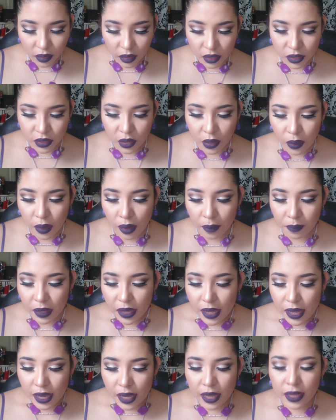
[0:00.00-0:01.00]
So
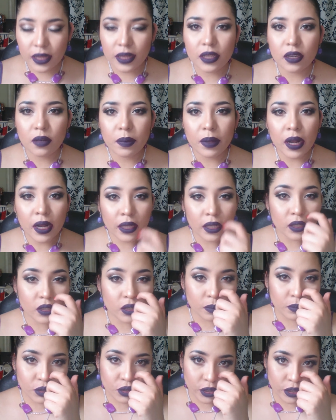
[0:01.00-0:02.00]
in a little bit I'm gonna
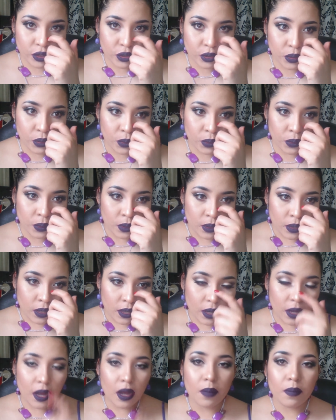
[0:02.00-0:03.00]
demonstrate to you
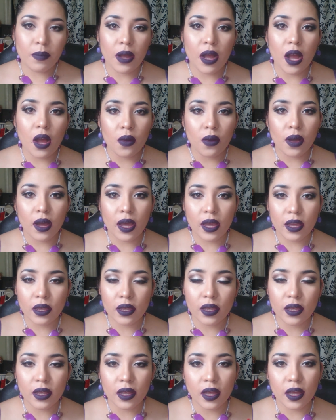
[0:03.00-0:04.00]
how
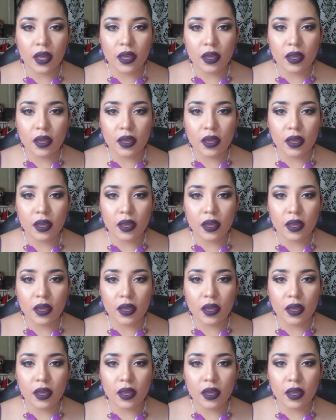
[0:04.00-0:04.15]
I